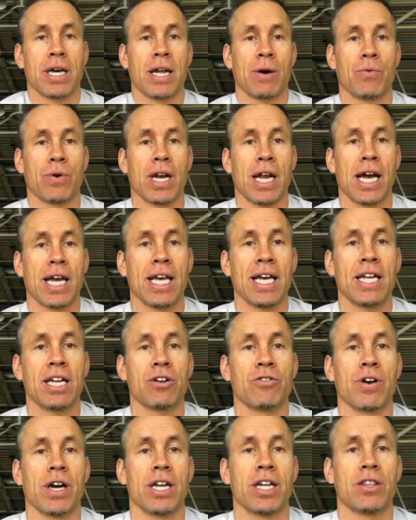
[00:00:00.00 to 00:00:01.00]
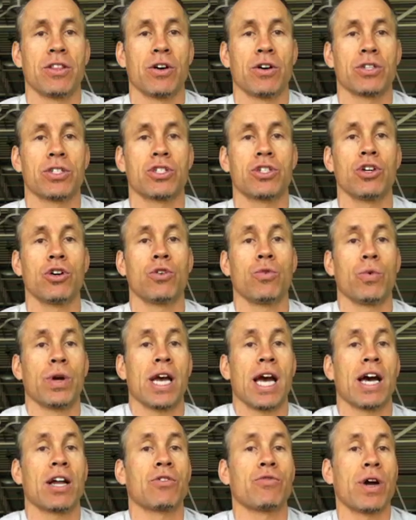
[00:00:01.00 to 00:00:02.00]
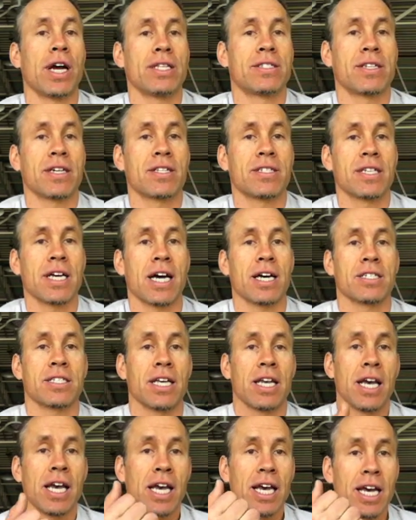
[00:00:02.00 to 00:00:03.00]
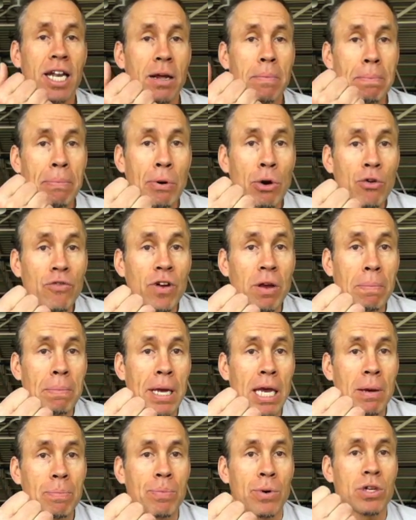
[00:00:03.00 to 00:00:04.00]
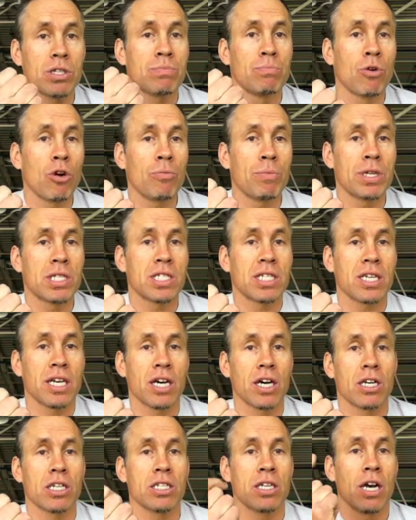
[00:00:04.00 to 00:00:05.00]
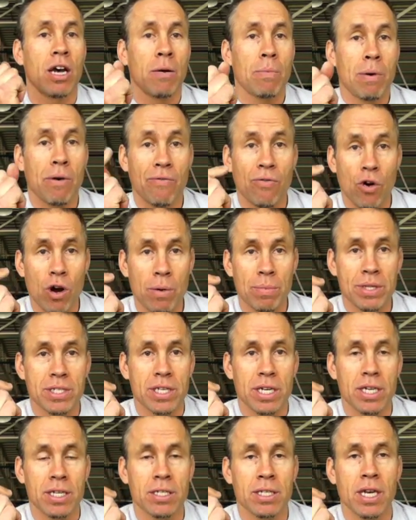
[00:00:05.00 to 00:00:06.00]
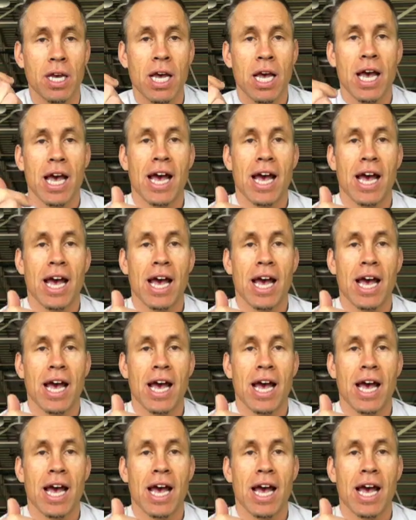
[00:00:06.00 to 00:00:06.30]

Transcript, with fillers: and when I integrated those two, we had great success in improving people's movement skills, performances,